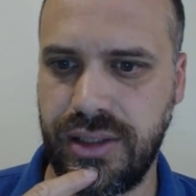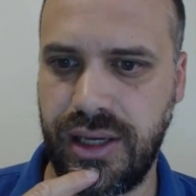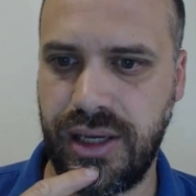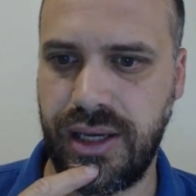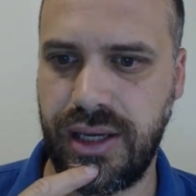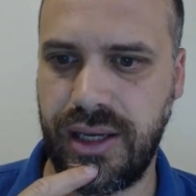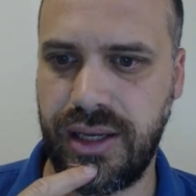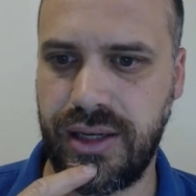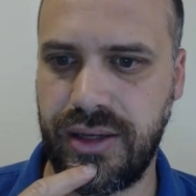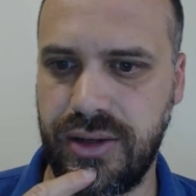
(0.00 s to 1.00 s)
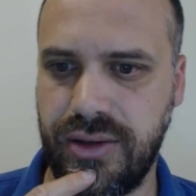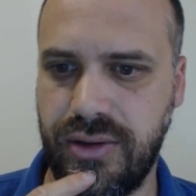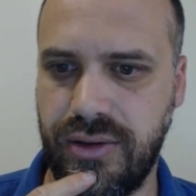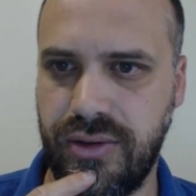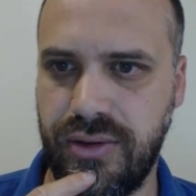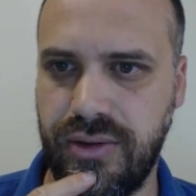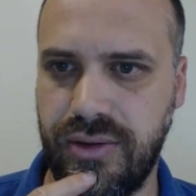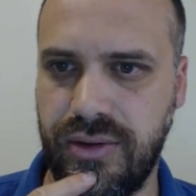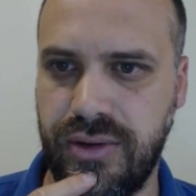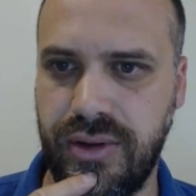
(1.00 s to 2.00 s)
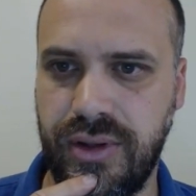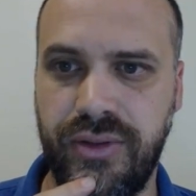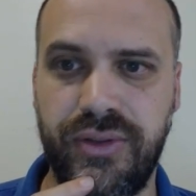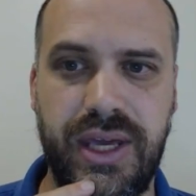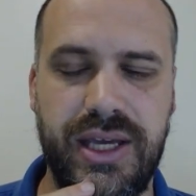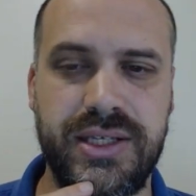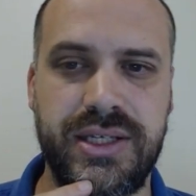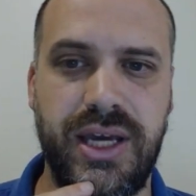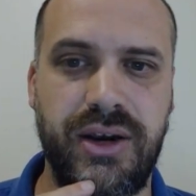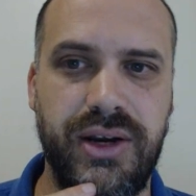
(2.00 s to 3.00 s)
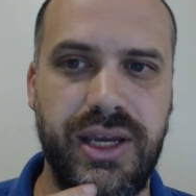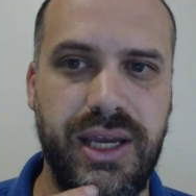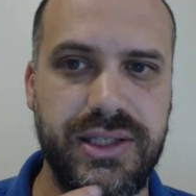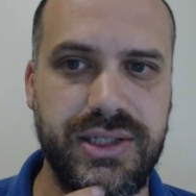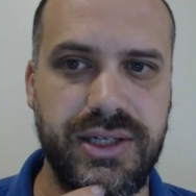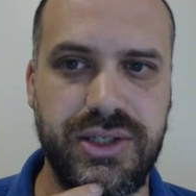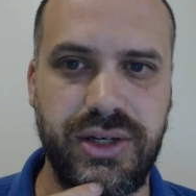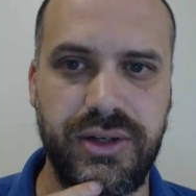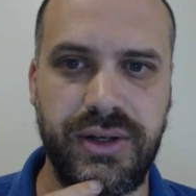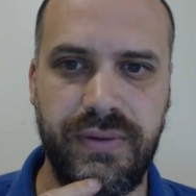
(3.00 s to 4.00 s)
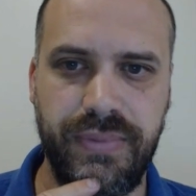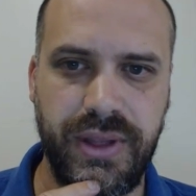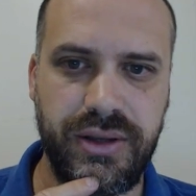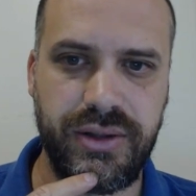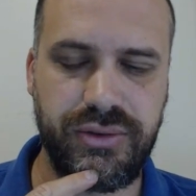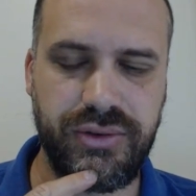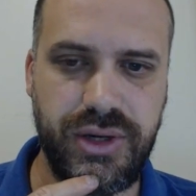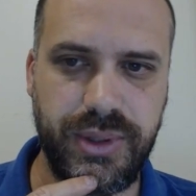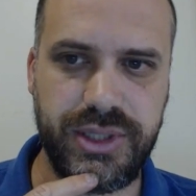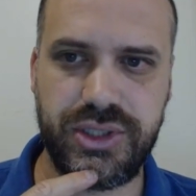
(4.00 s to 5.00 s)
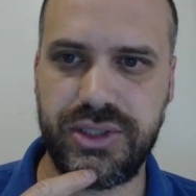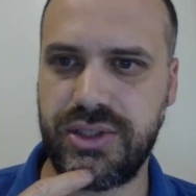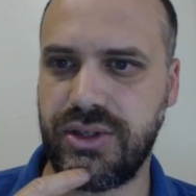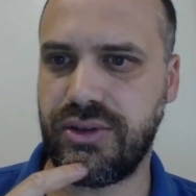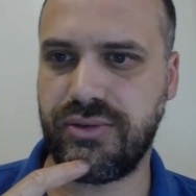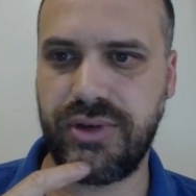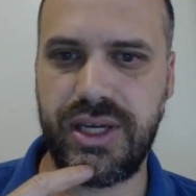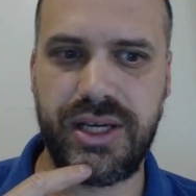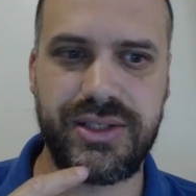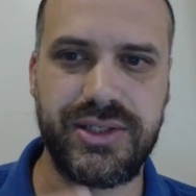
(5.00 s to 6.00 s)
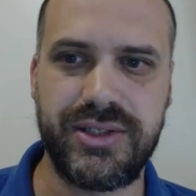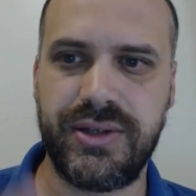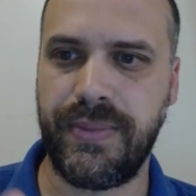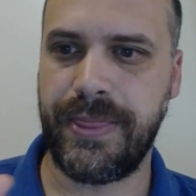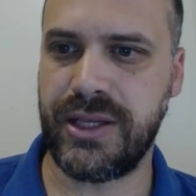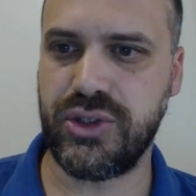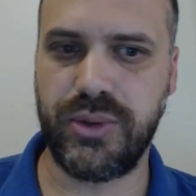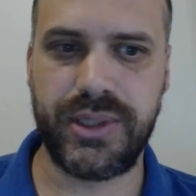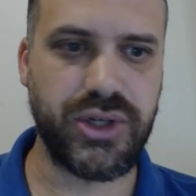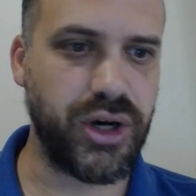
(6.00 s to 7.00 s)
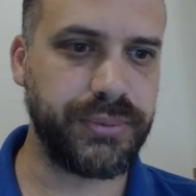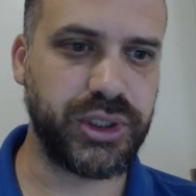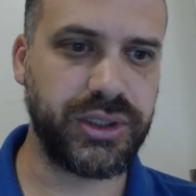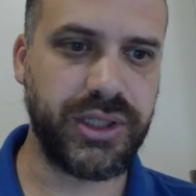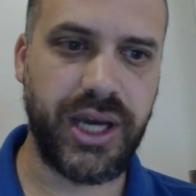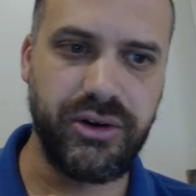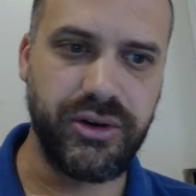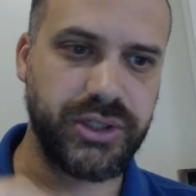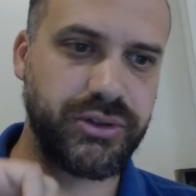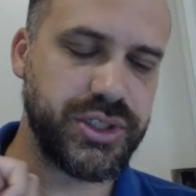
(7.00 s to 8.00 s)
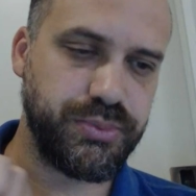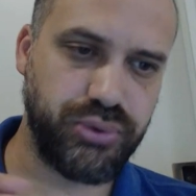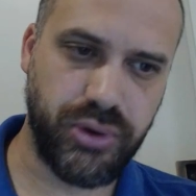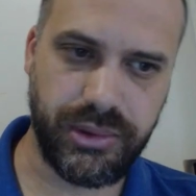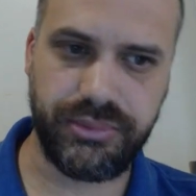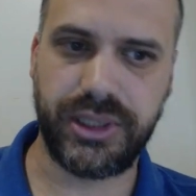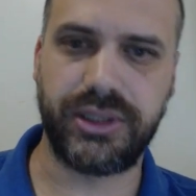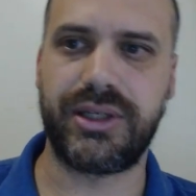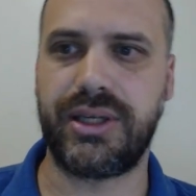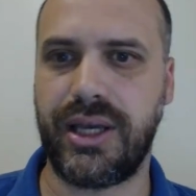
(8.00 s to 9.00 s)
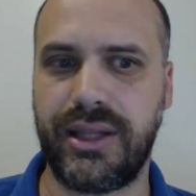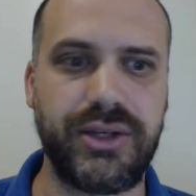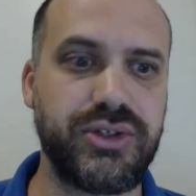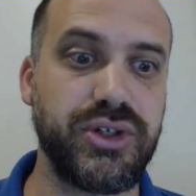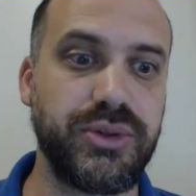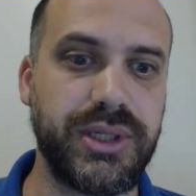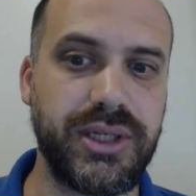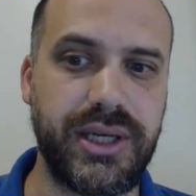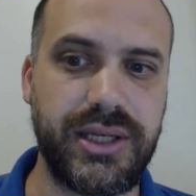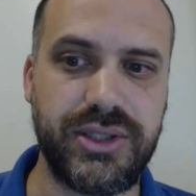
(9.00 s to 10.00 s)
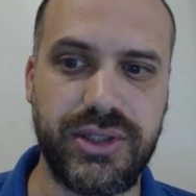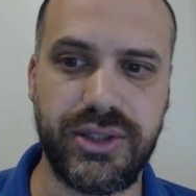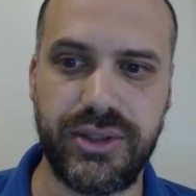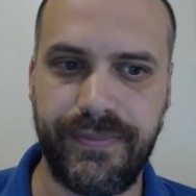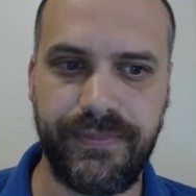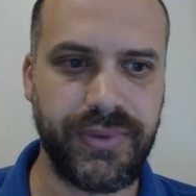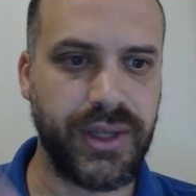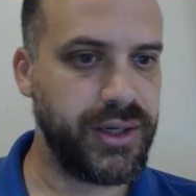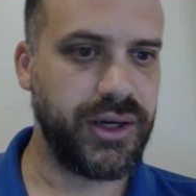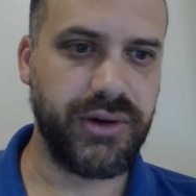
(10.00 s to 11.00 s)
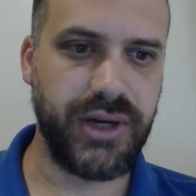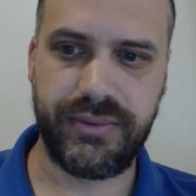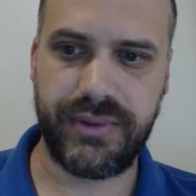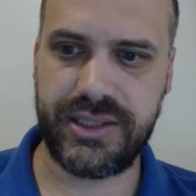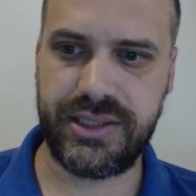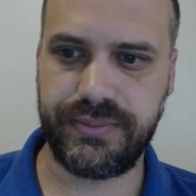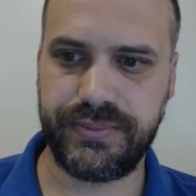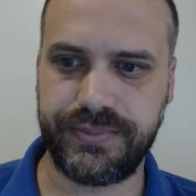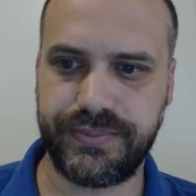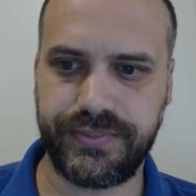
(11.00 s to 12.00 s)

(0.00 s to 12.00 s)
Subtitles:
and there's our answer. So three questions, three answers. It's always option, arrow across, probability, and then do what you need to do. All right, that's it.